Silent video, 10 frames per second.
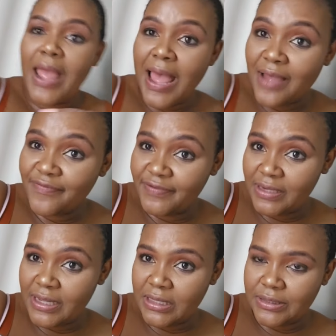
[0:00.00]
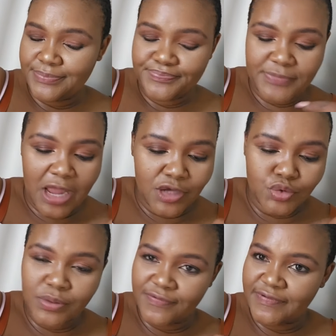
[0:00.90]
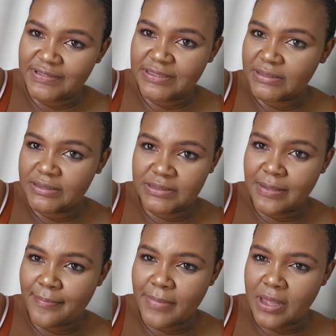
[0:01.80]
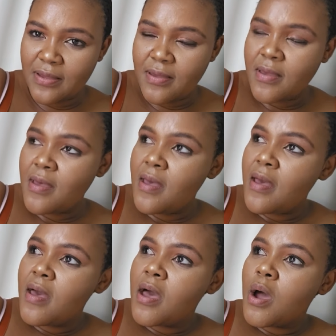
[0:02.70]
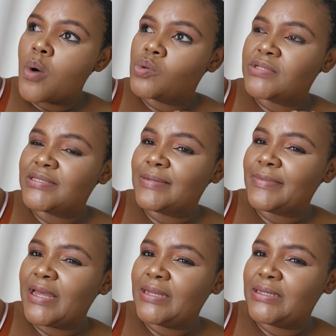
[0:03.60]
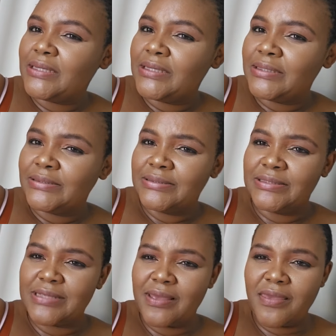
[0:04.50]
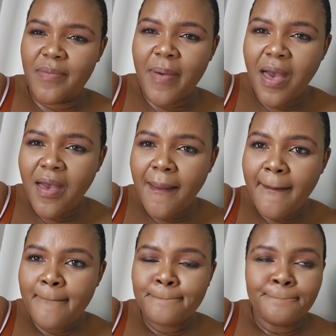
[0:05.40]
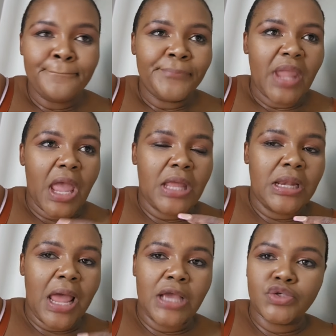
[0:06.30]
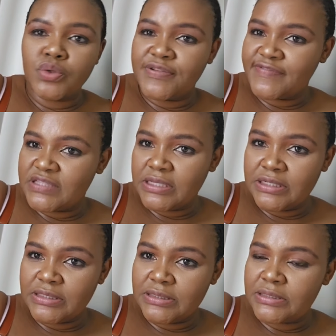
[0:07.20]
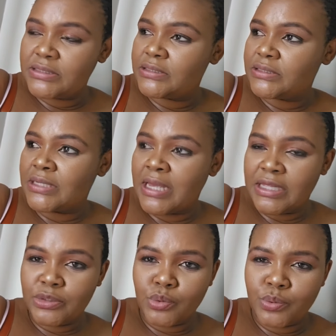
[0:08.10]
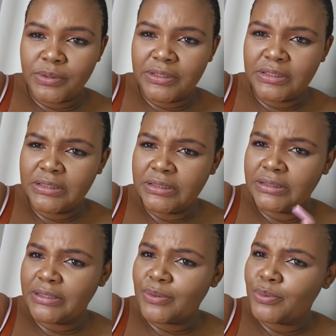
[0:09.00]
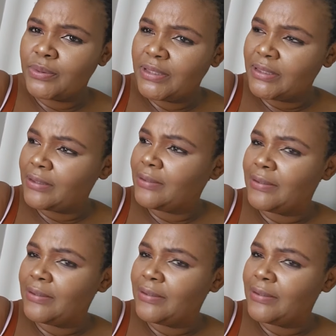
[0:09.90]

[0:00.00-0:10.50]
I feel like I should have fasted December. Kusesemnandi, zisakhipha and I should have zilet ngaya edolweni ngakhuleka